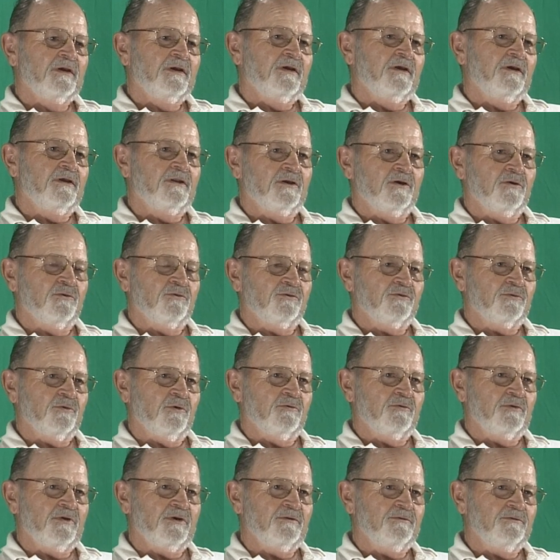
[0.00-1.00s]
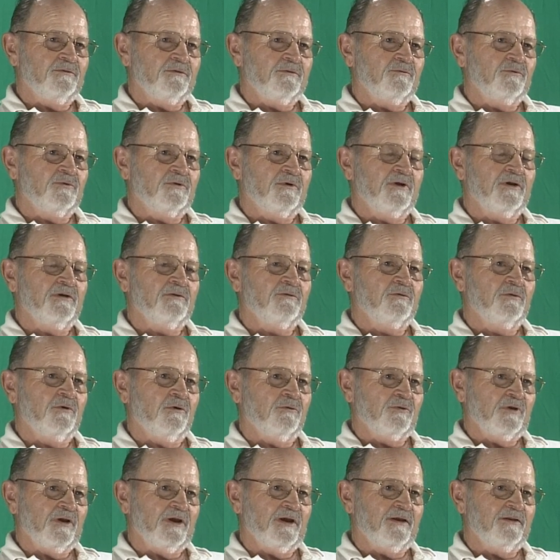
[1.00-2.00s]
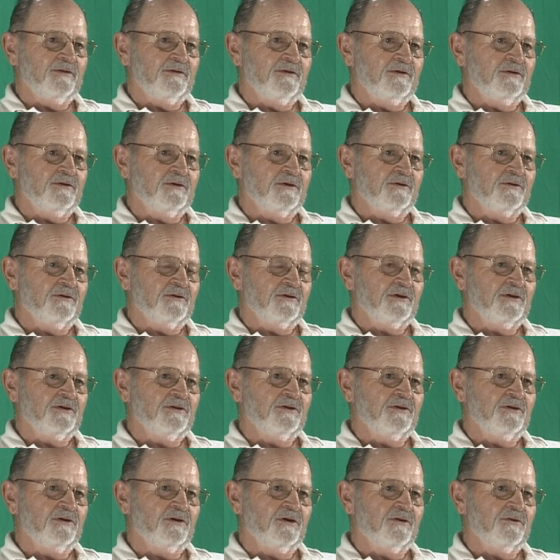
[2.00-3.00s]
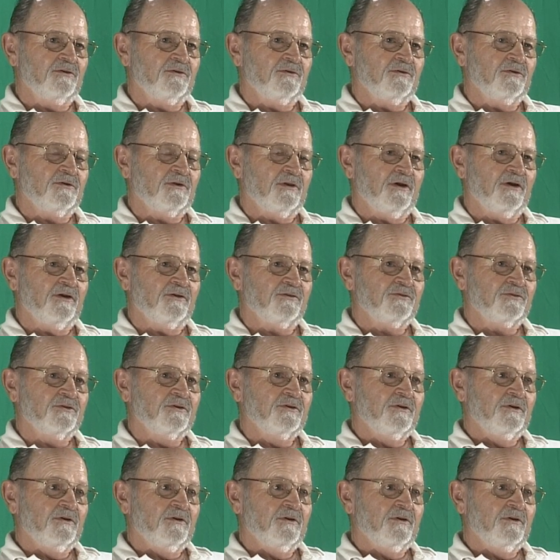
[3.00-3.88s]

and that was where we, where, where we had the, uh, the kindergarten class.